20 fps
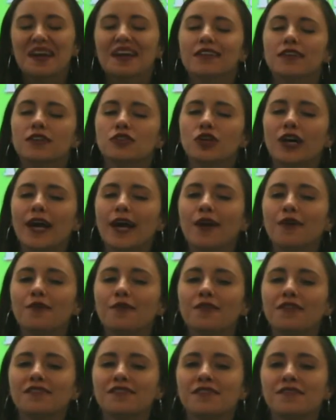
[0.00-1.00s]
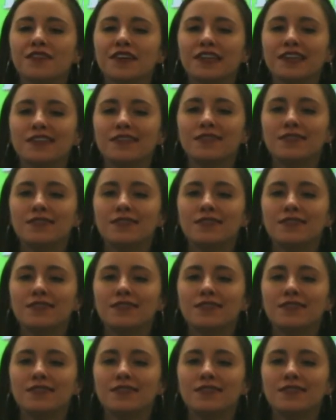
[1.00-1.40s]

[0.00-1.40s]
The triangle is a very